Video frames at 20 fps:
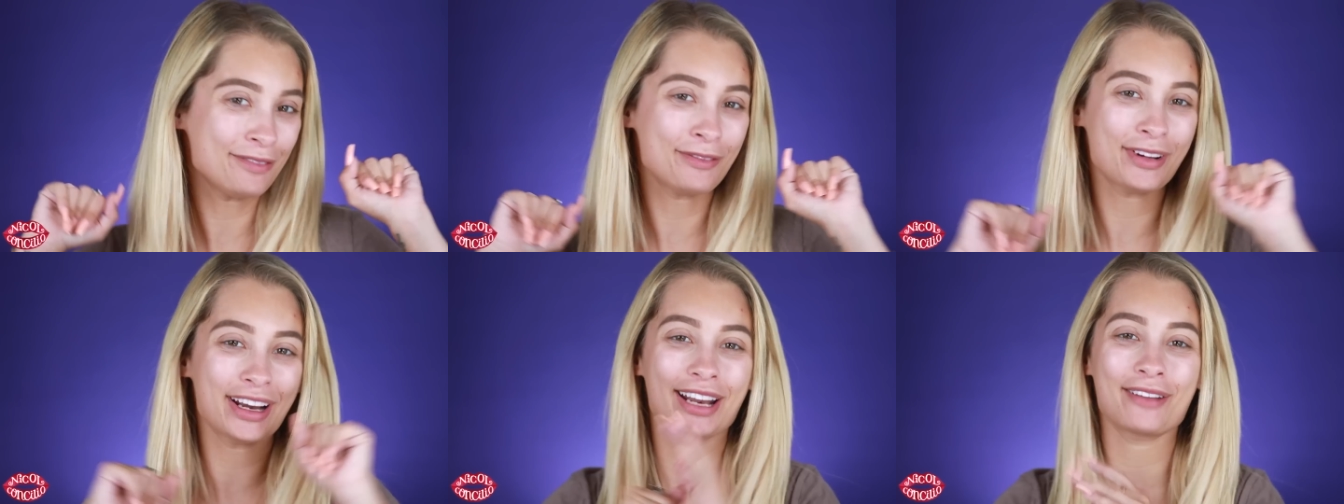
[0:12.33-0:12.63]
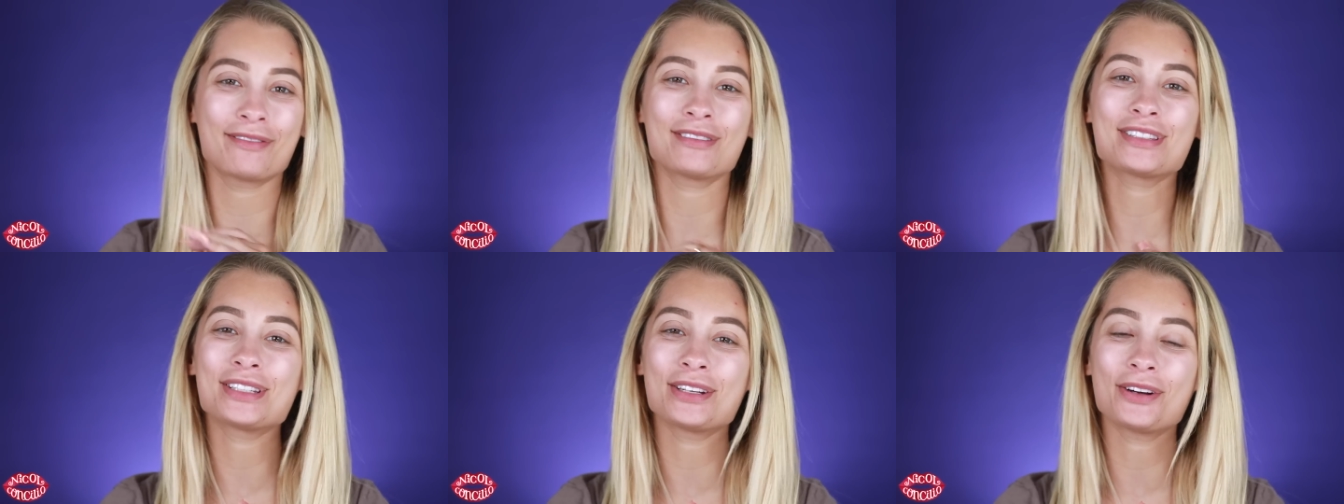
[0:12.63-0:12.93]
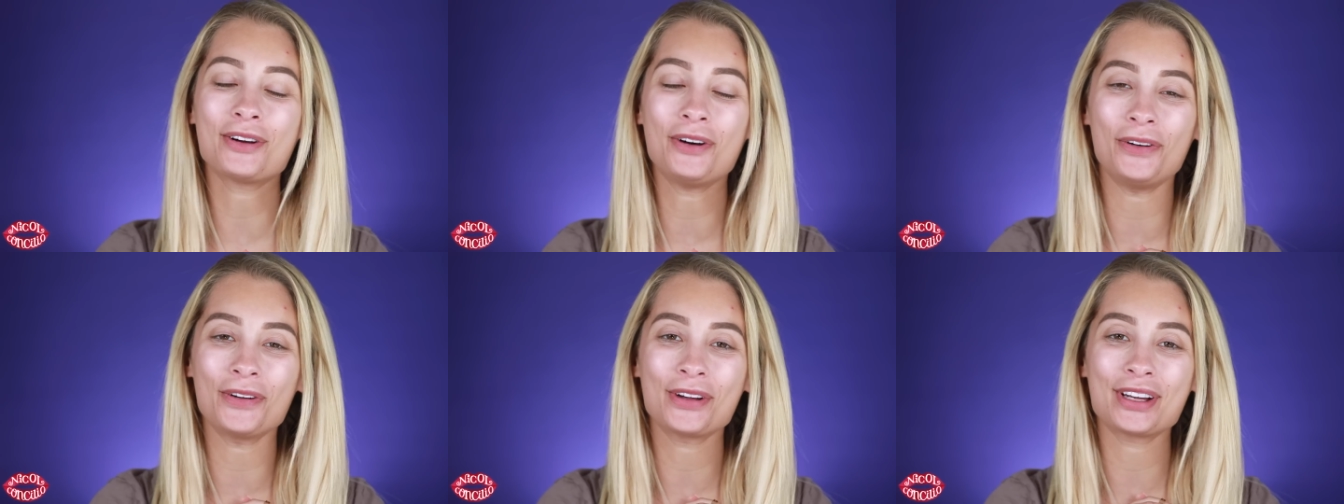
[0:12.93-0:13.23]
My name is
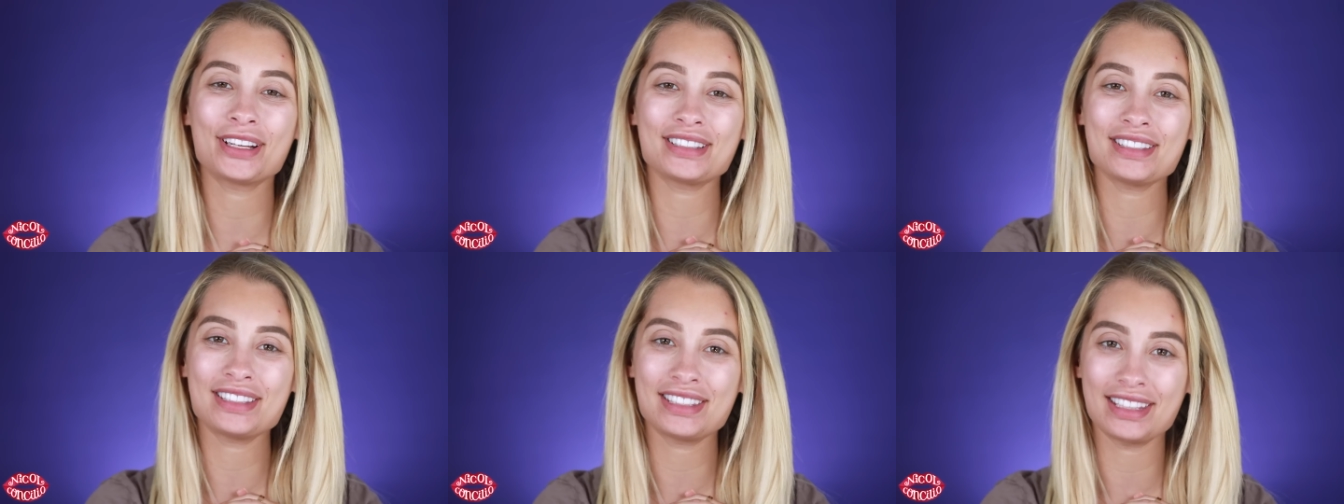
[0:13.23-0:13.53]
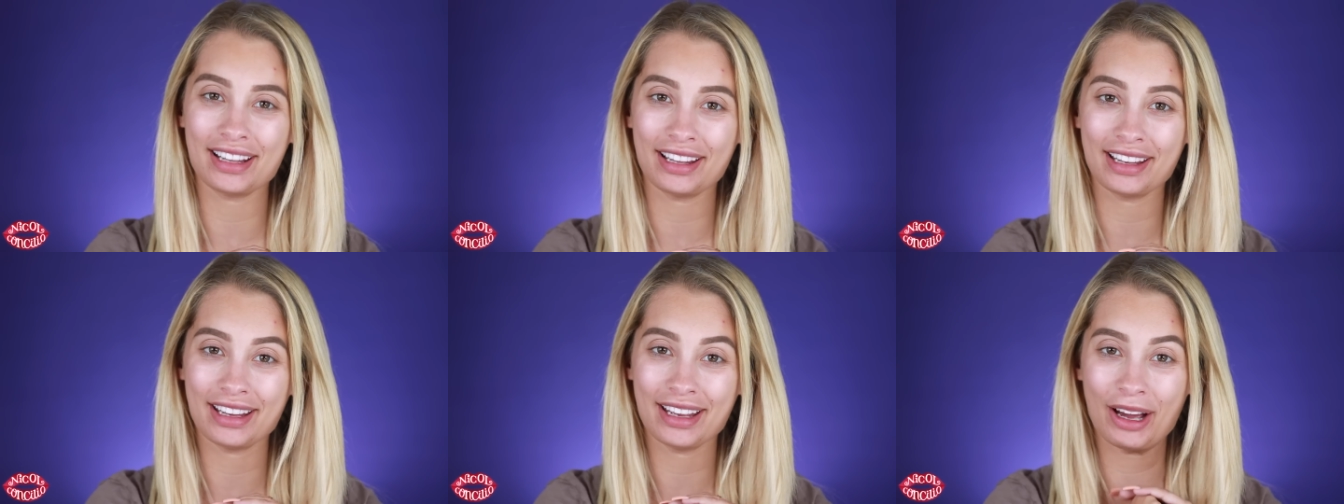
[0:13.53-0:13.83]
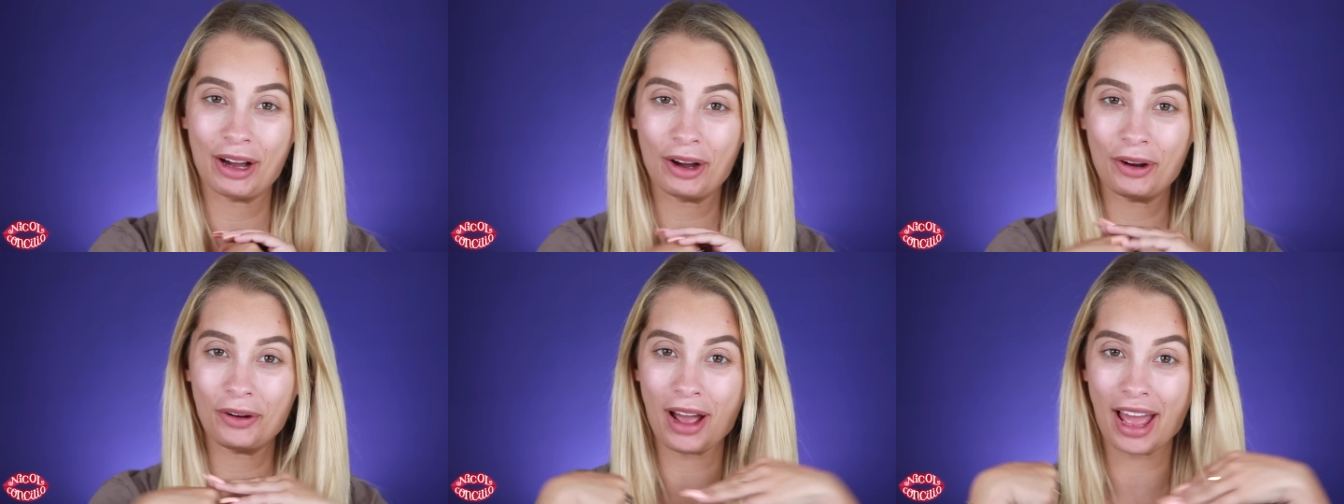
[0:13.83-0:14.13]
Nicol
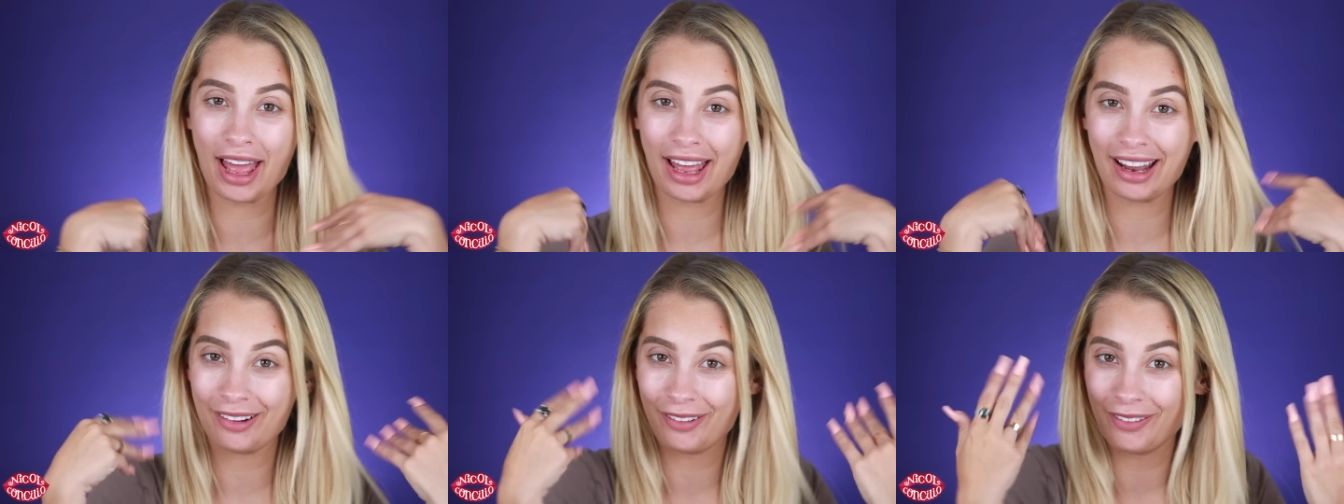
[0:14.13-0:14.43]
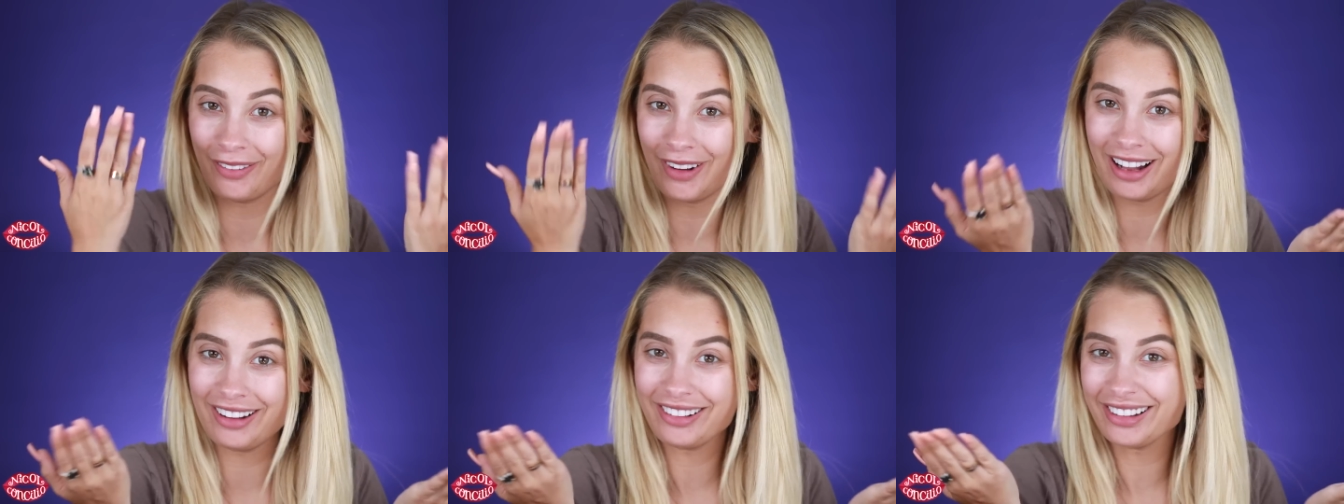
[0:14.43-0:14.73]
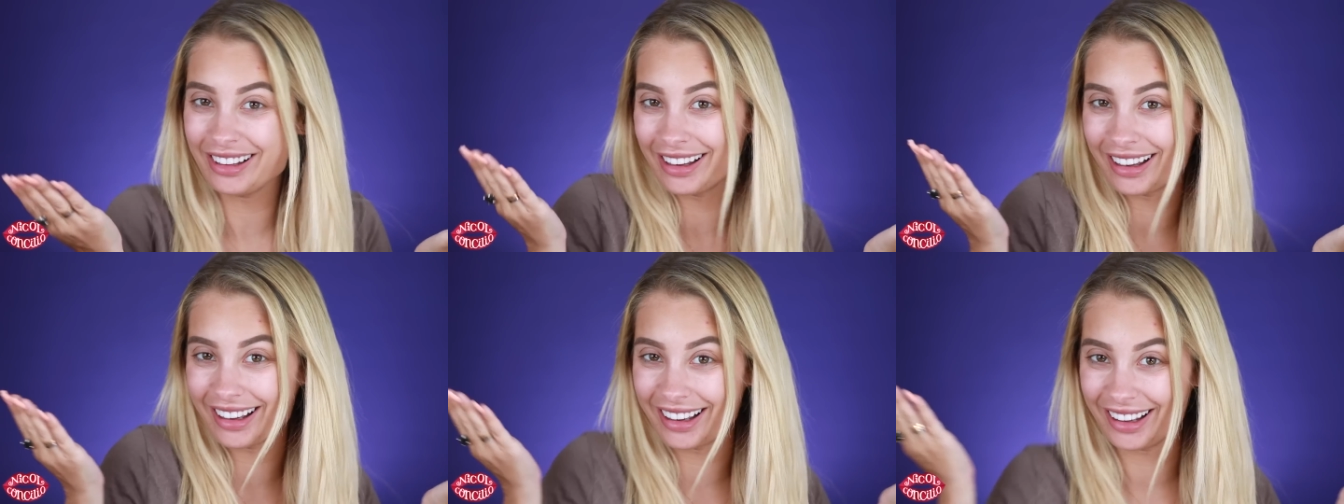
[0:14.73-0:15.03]
Concilio and
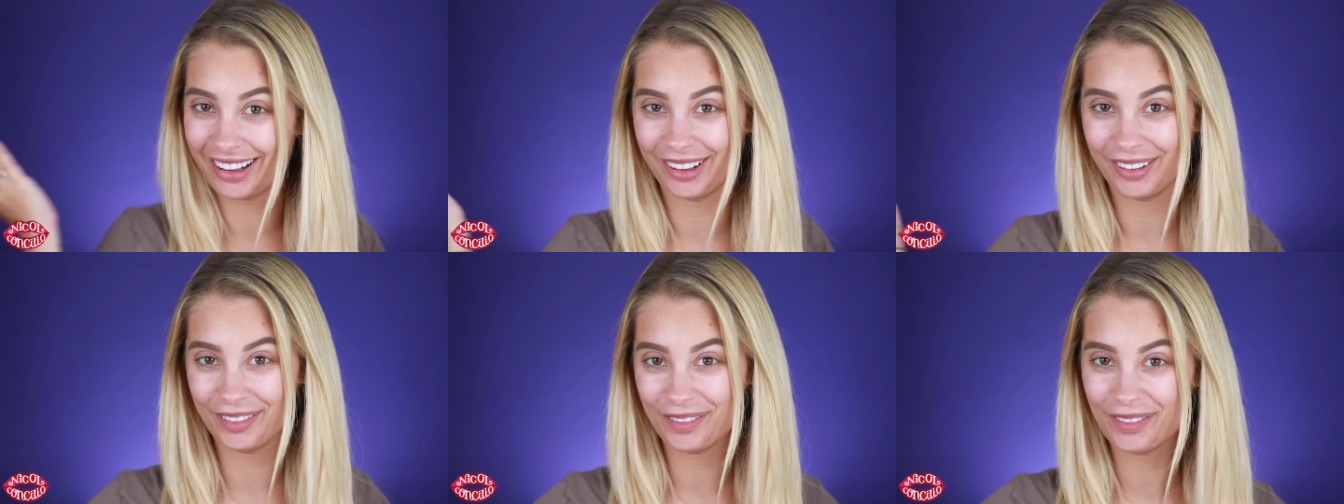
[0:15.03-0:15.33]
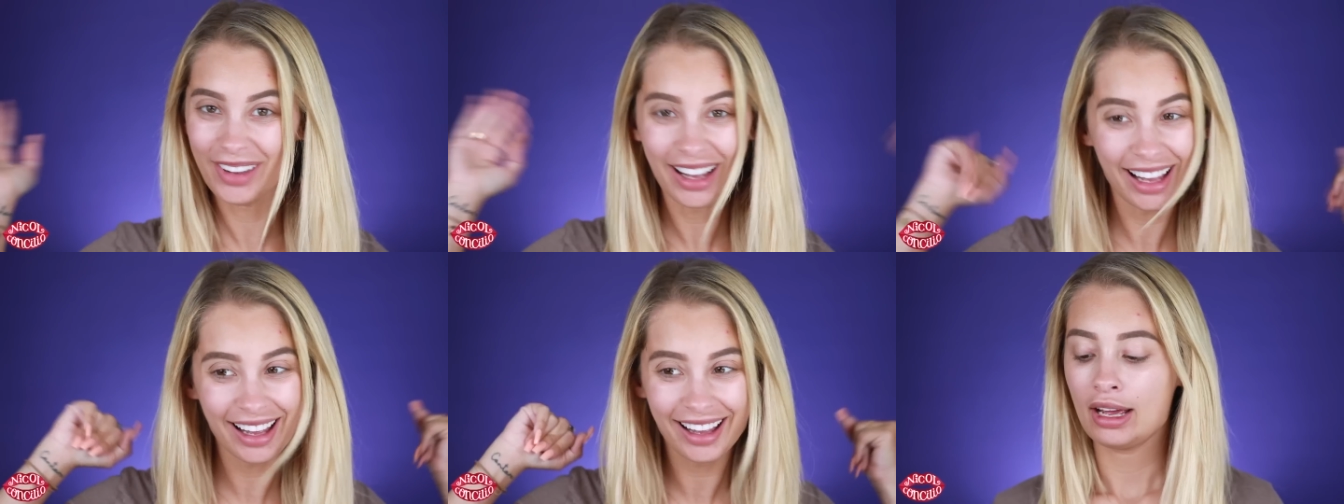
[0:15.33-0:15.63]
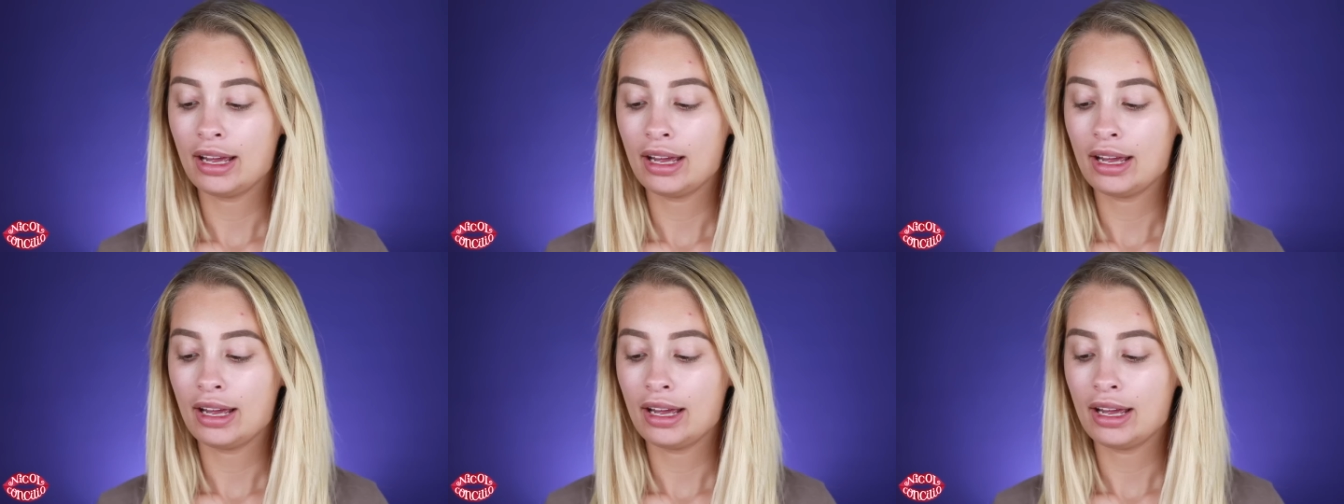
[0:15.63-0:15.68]
welcome.